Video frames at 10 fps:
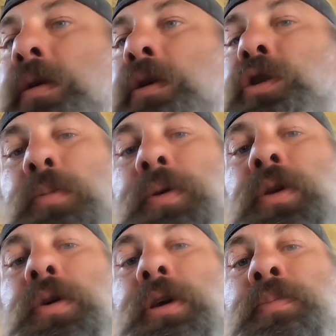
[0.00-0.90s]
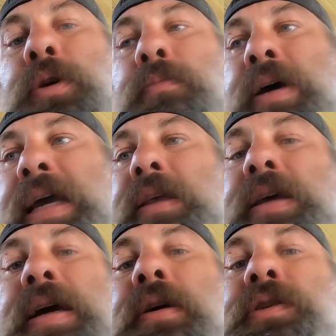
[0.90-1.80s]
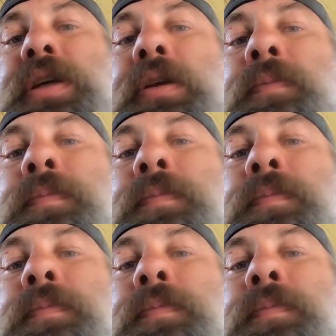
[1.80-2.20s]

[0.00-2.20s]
super glued it, put it back in the housing,